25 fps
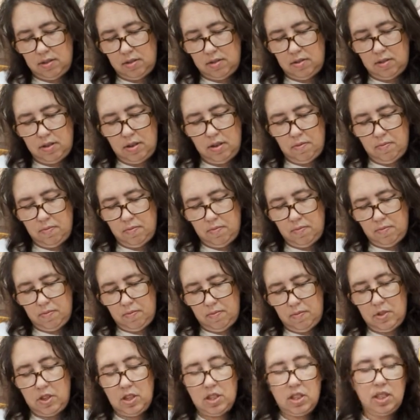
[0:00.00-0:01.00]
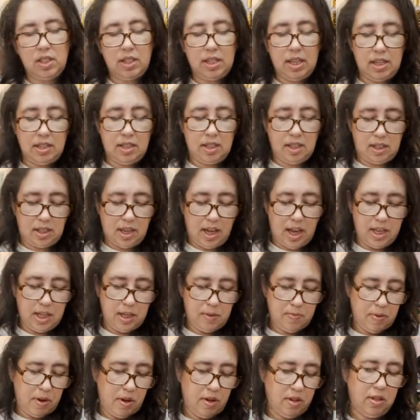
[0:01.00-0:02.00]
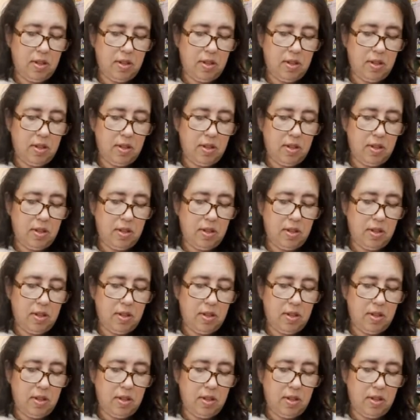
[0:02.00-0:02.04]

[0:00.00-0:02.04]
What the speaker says: Nope, just it says a size small.